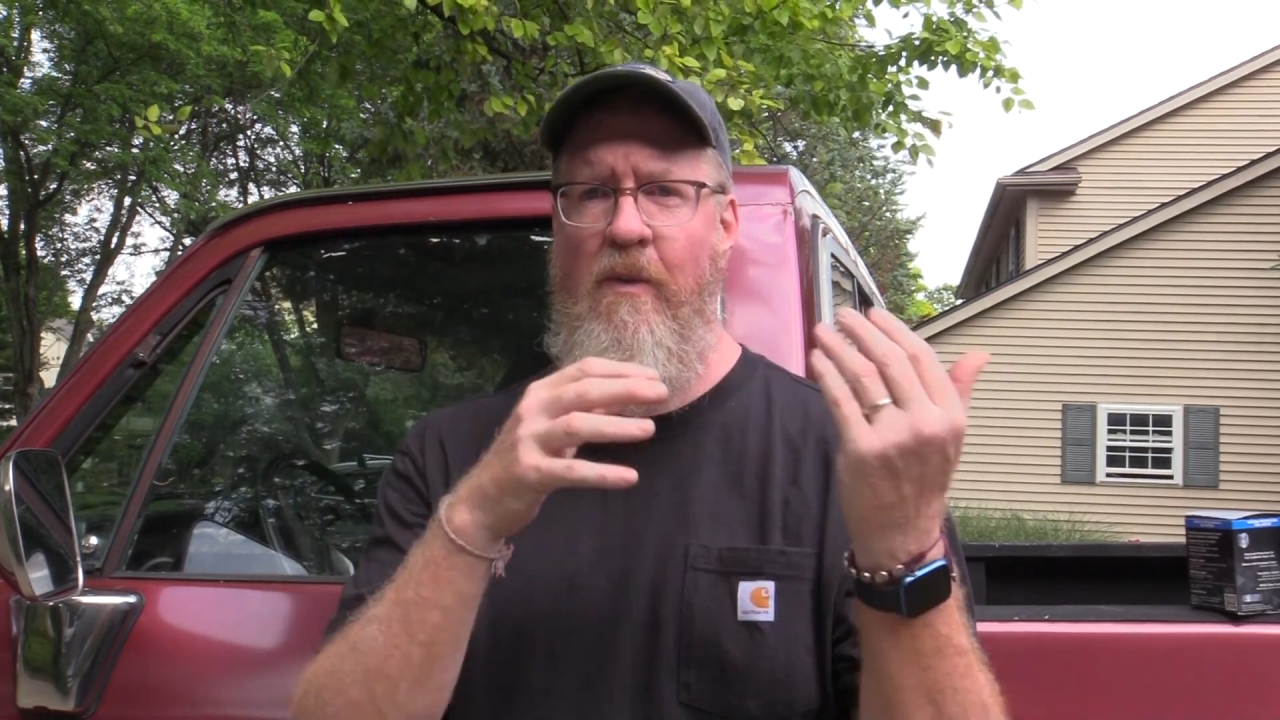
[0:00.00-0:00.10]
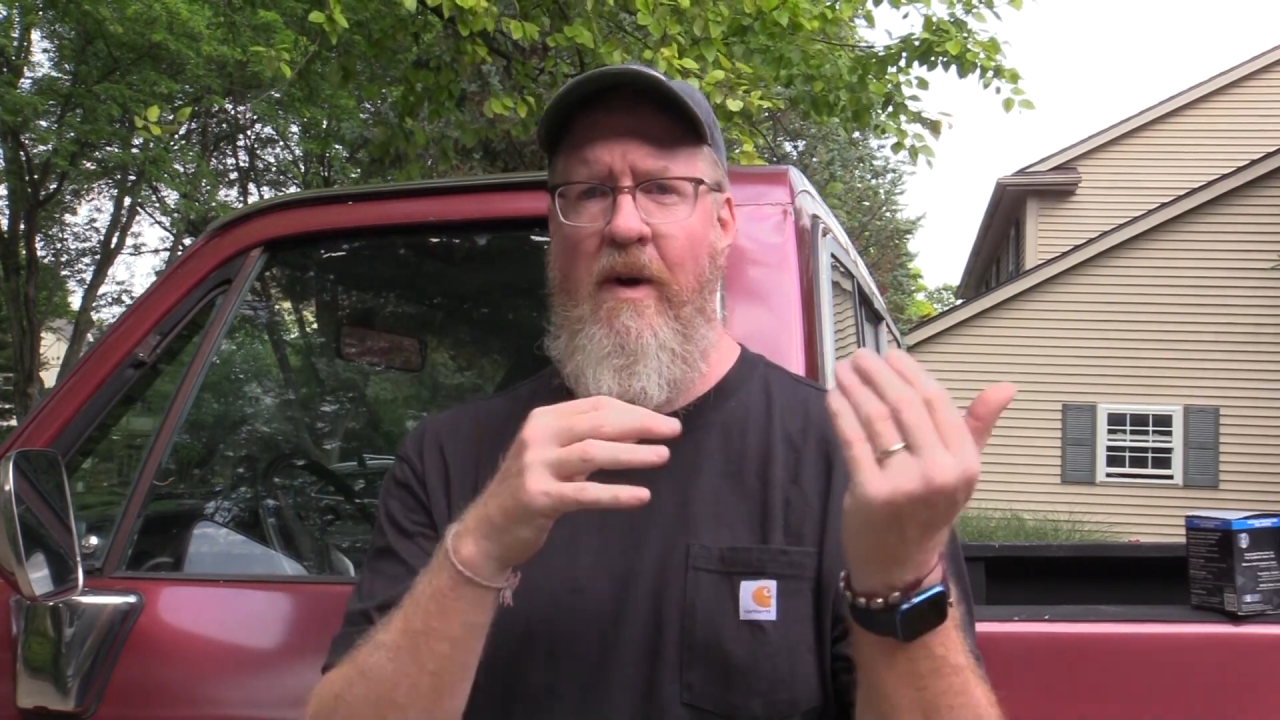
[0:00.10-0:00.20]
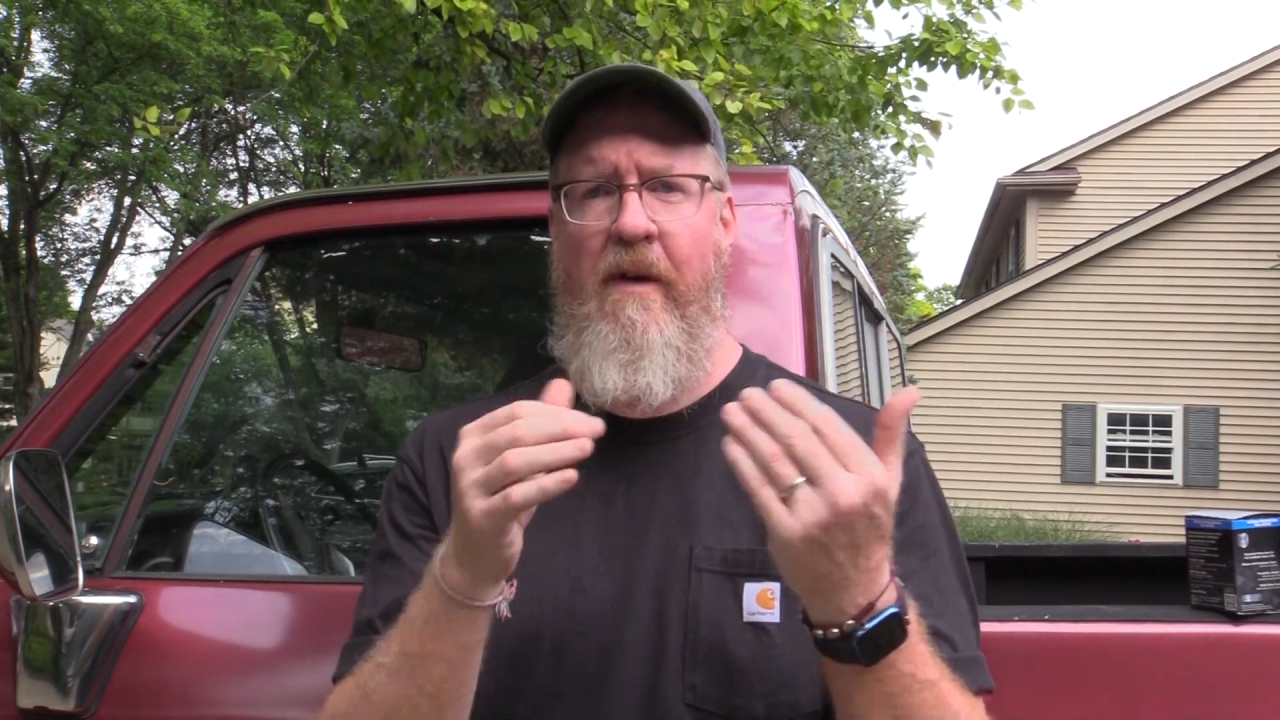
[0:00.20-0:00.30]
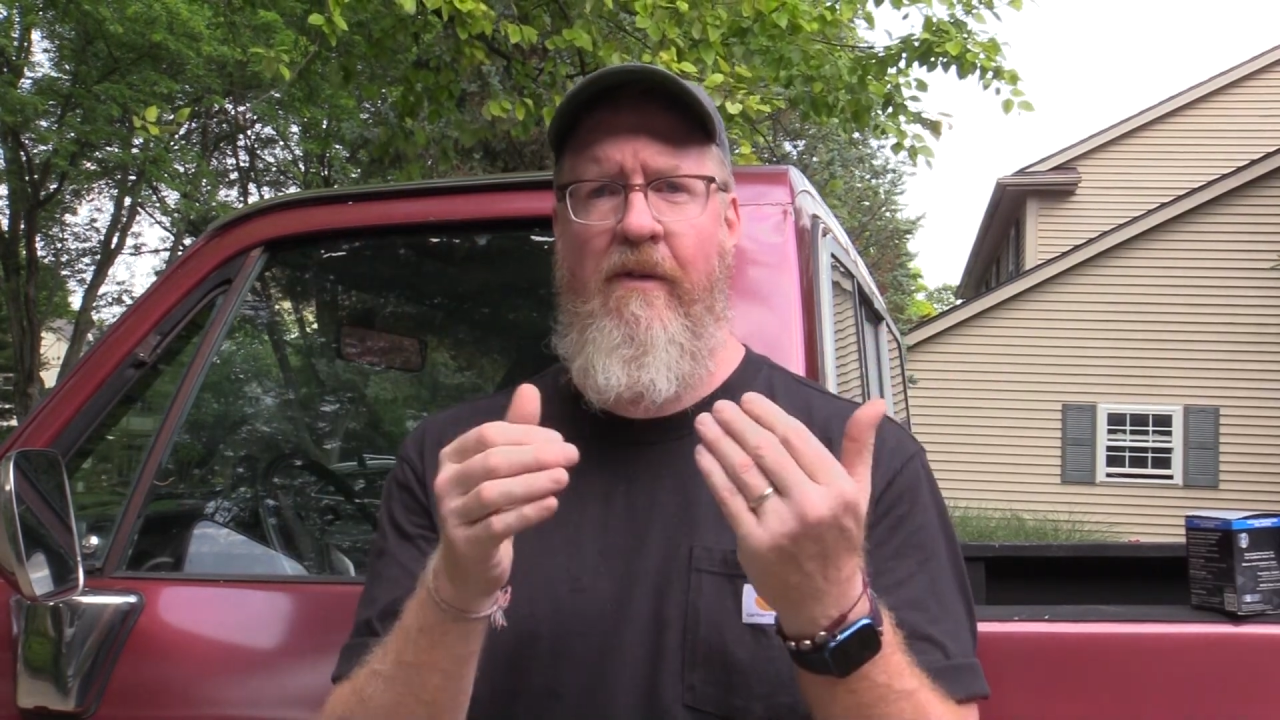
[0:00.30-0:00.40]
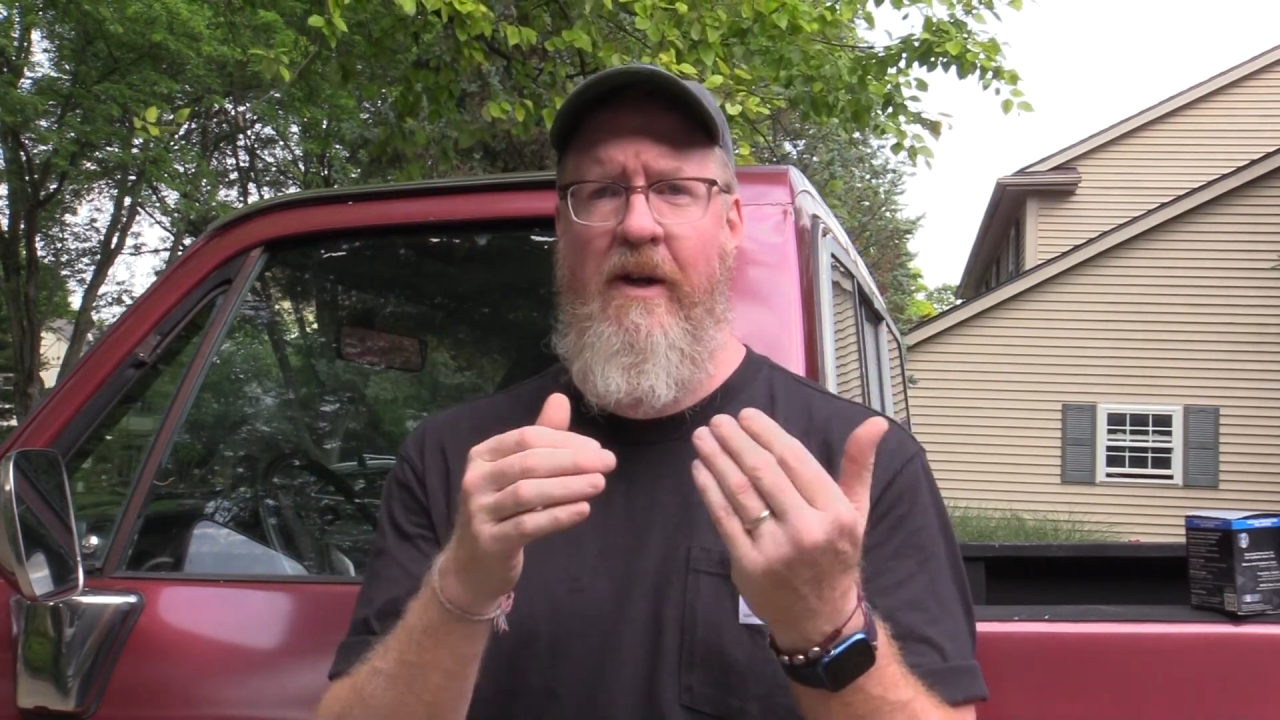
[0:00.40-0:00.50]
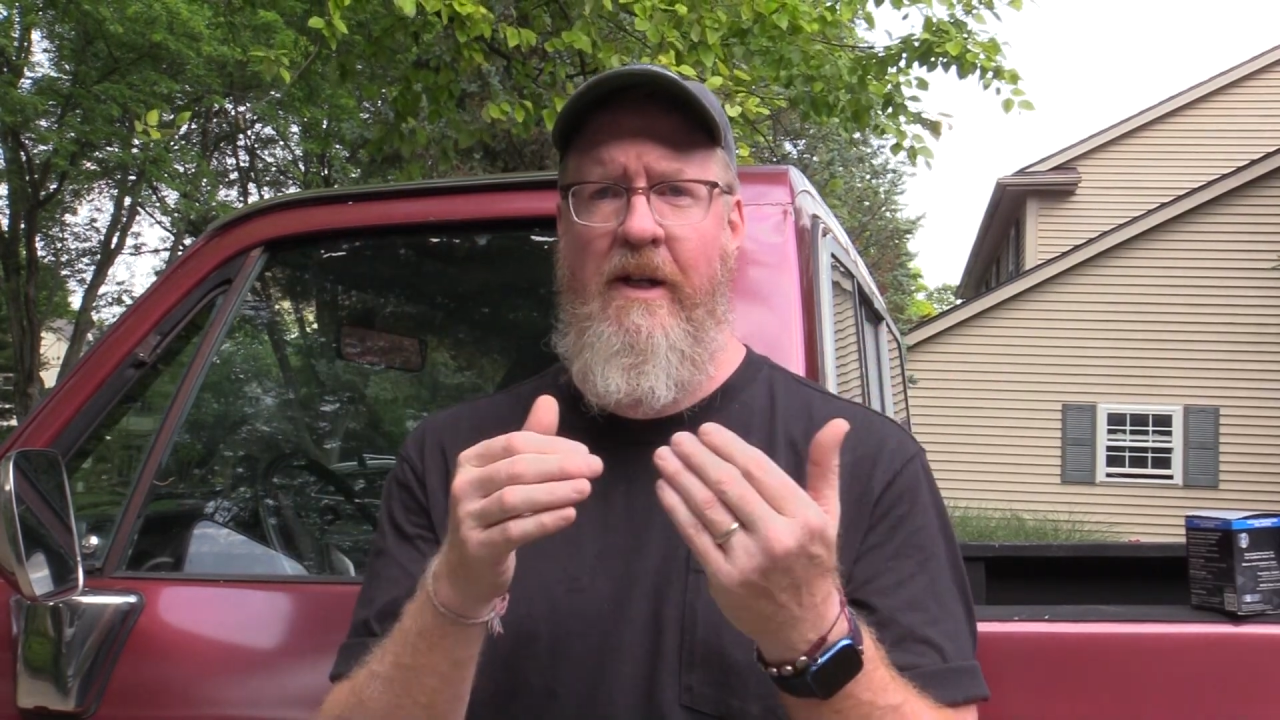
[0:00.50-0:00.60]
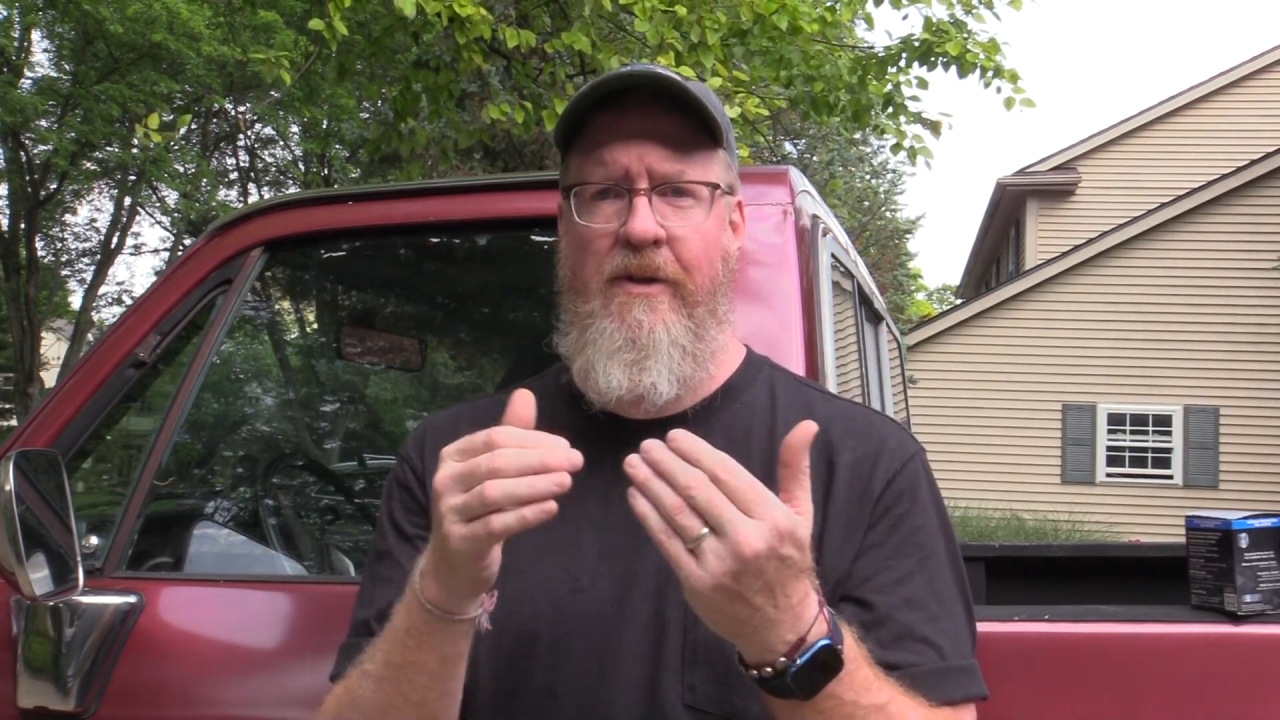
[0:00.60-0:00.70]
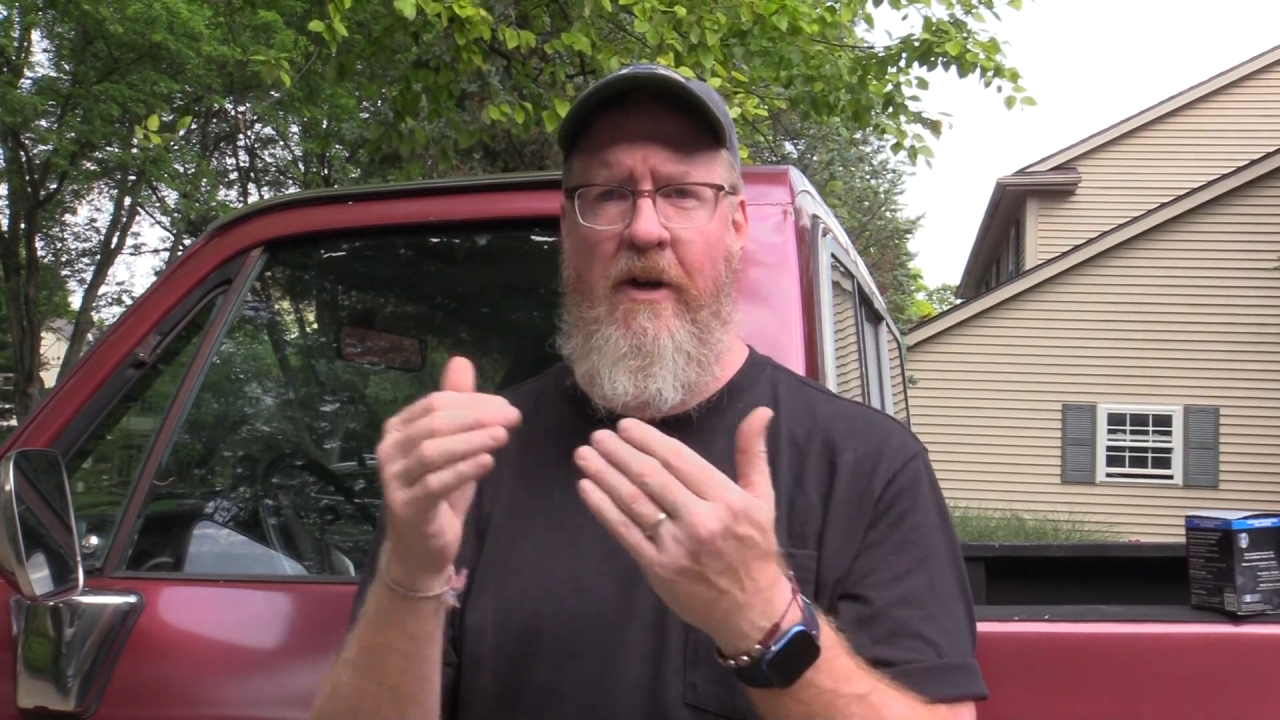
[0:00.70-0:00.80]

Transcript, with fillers: whatever it is